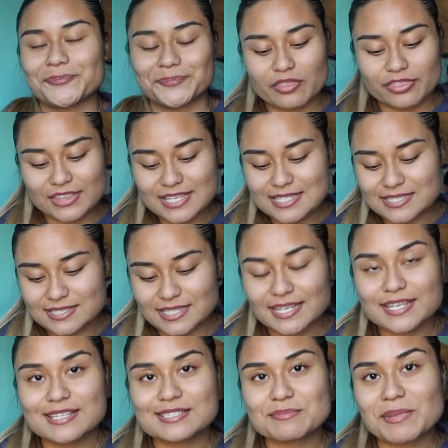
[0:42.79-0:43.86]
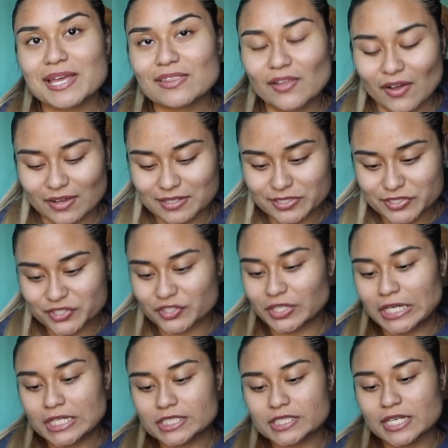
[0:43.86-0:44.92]
This is my lock
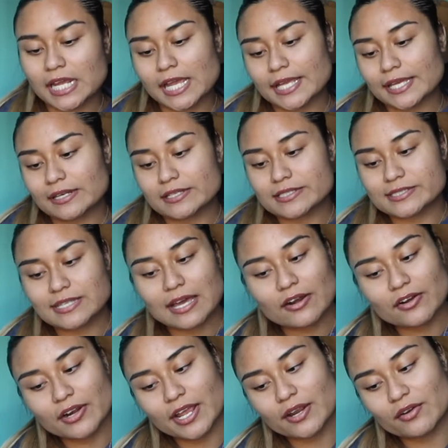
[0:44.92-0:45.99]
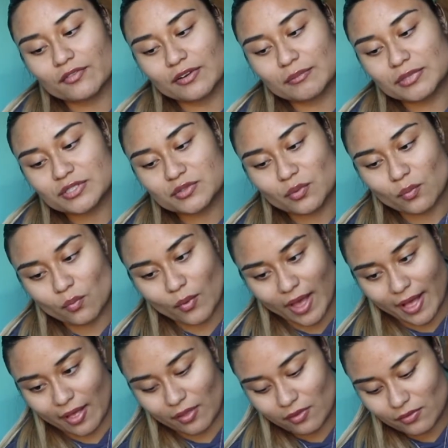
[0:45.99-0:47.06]
screen. Today it is Saturday, November
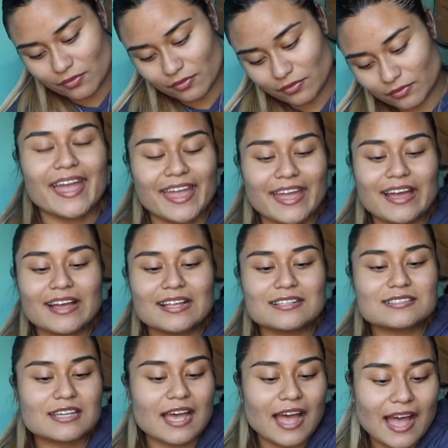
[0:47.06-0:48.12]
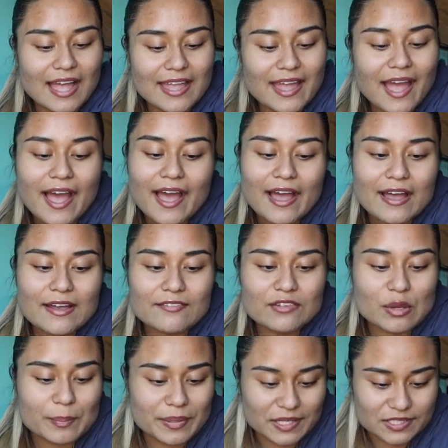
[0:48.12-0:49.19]
12th, and I have
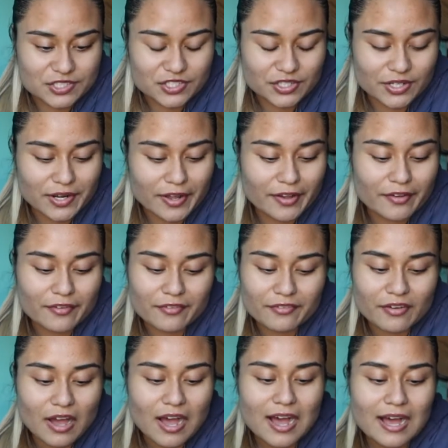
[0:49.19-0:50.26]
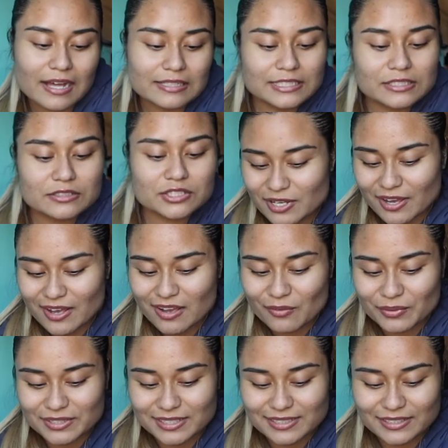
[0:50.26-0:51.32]
a picture of a little dog
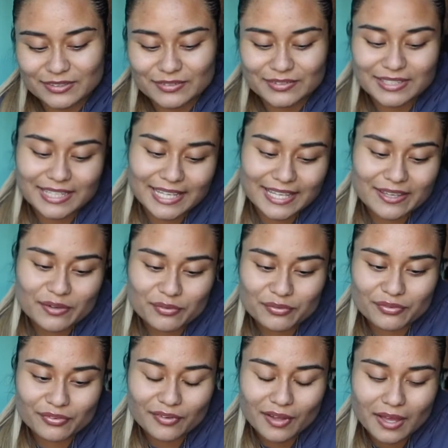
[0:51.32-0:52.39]
with a little leaf.